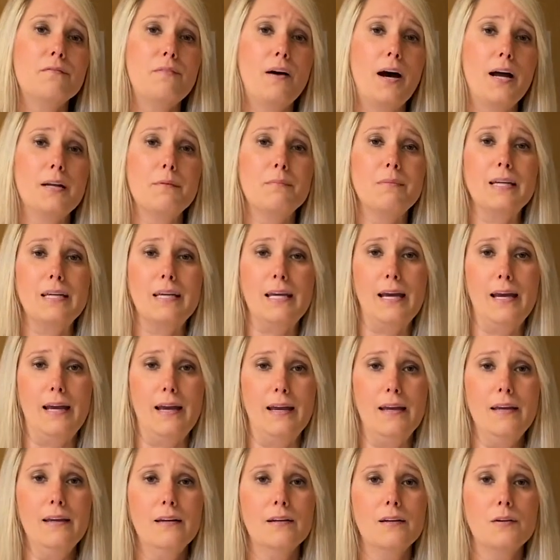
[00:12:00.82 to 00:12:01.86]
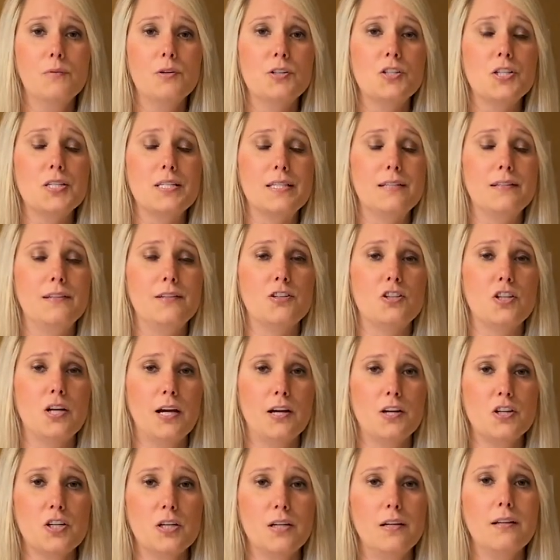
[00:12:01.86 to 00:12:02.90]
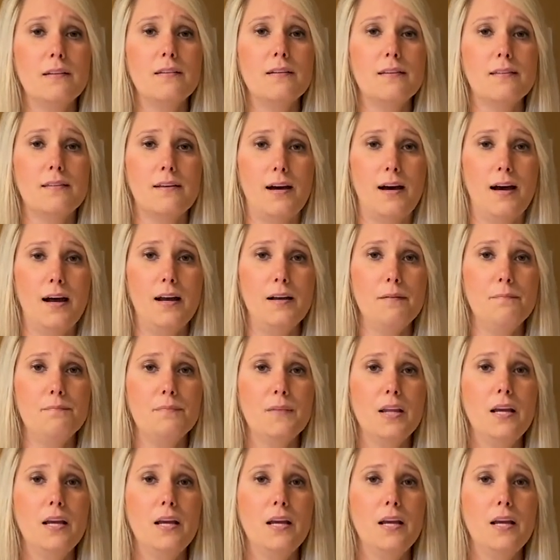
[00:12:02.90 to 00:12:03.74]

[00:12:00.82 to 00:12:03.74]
vitamin K, which is an injection in the thigh.